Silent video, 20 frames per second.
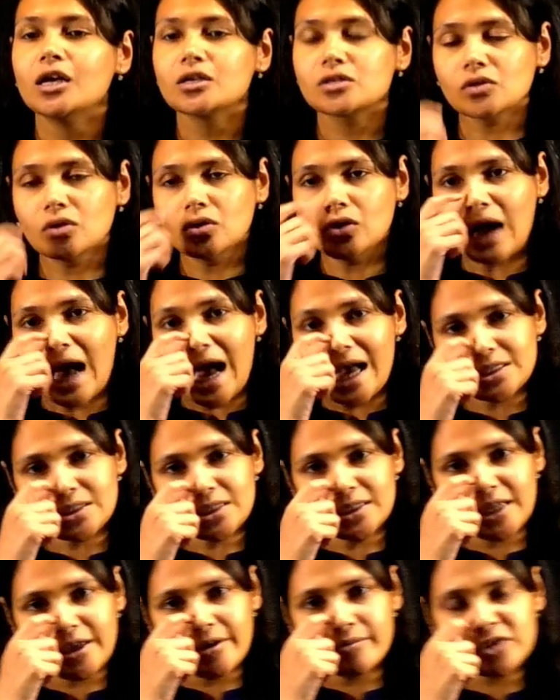So as
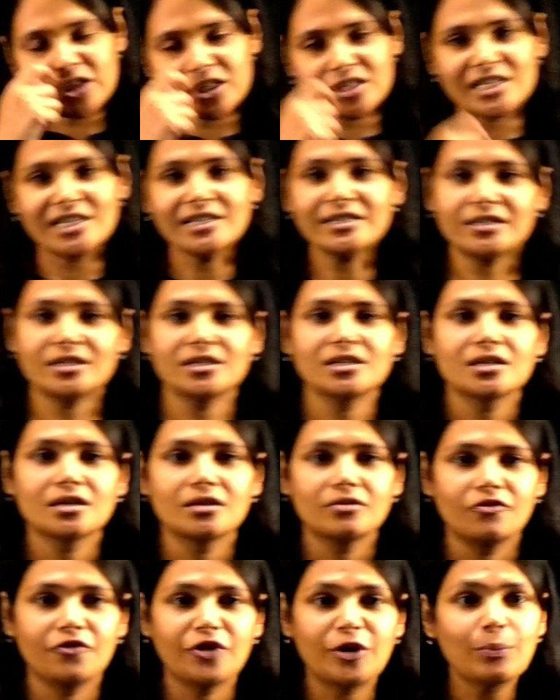the name suggests,
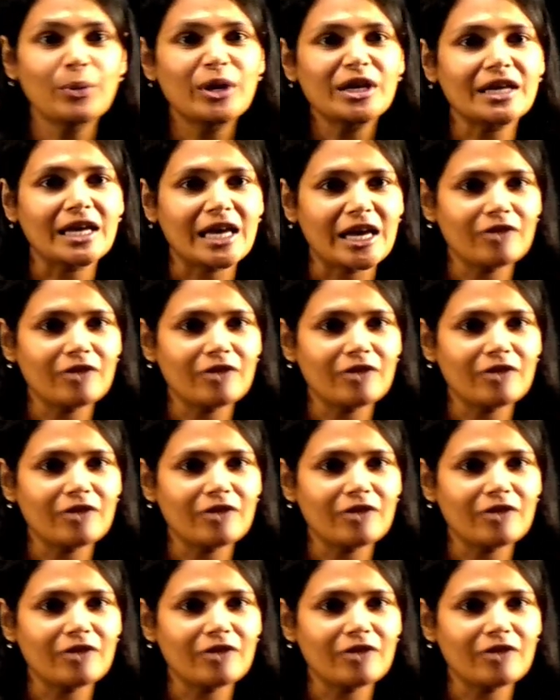Widman